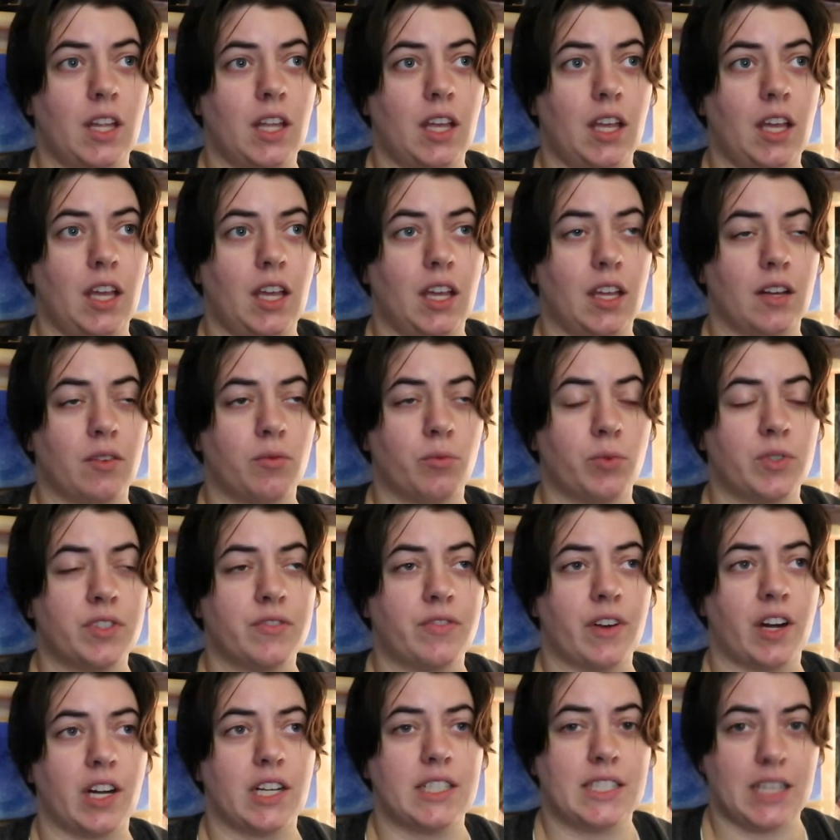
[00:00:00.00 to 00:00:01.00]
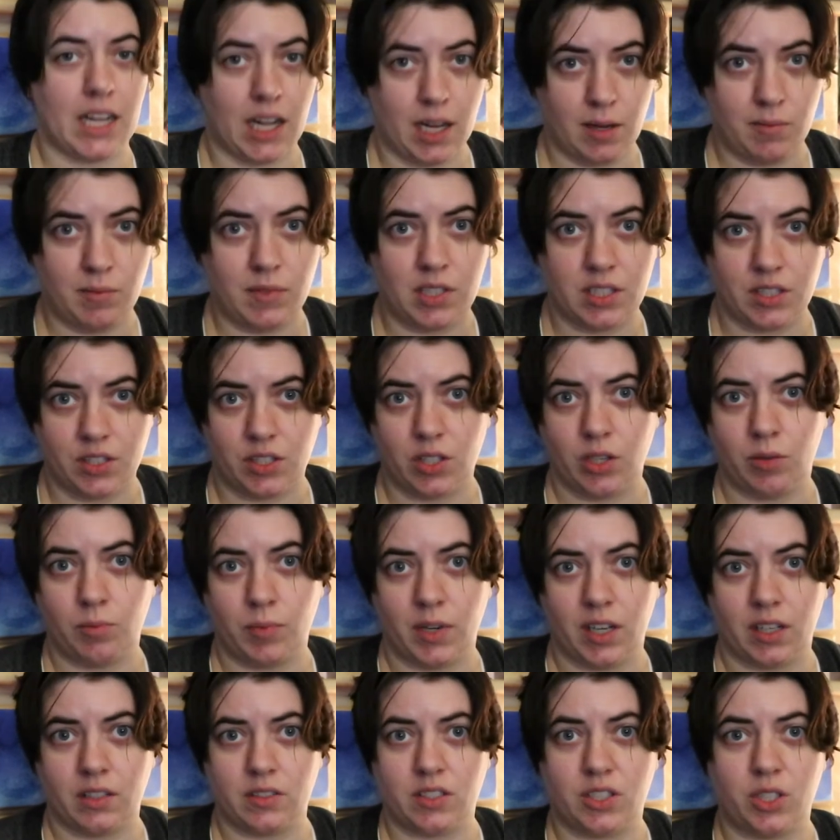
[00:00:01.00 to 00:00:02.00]
it was very time
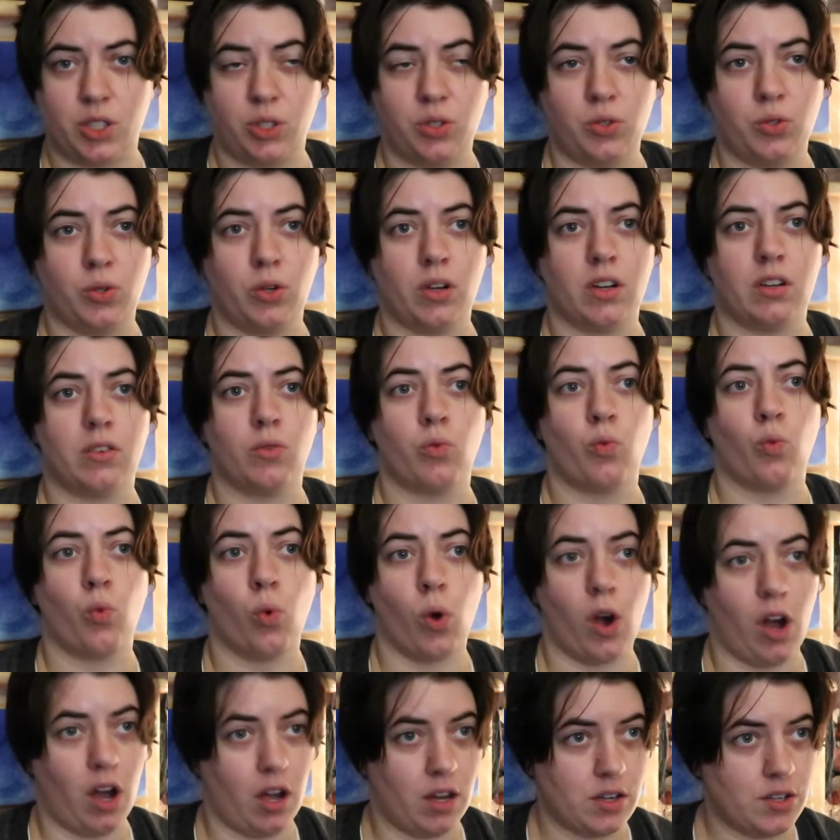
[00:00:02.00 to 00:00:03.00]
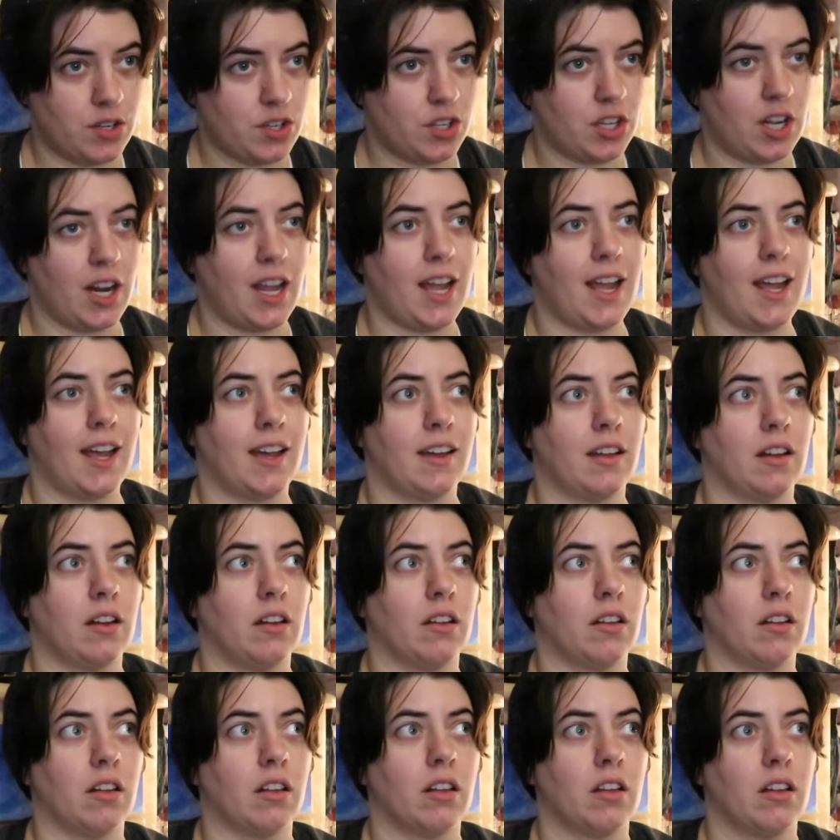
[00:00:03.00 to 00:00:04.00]
consuming to wash
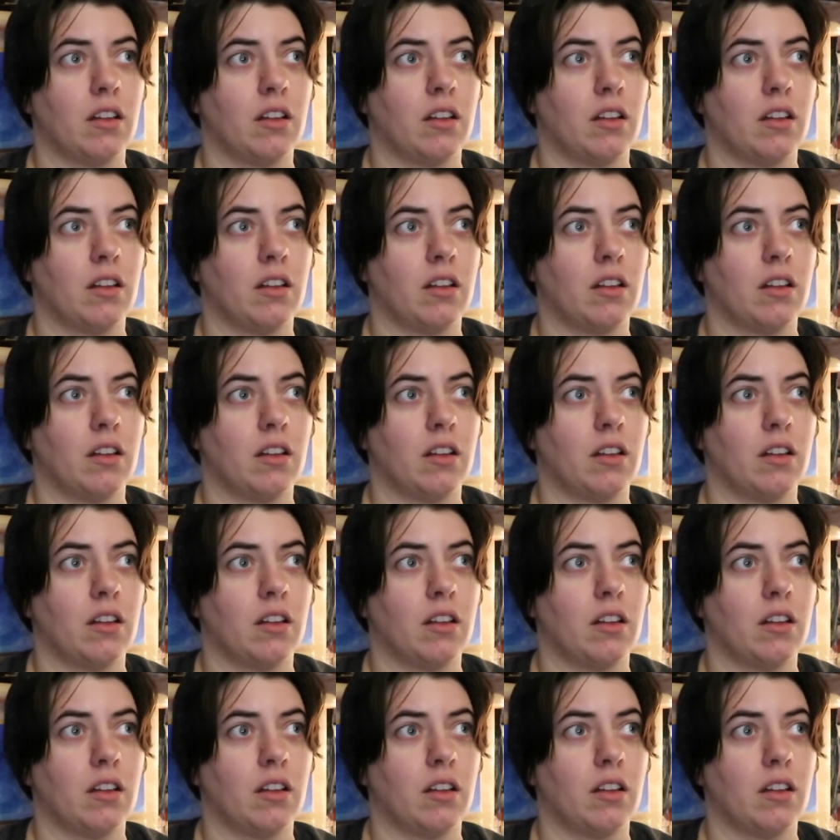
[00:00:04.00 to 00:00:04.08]
and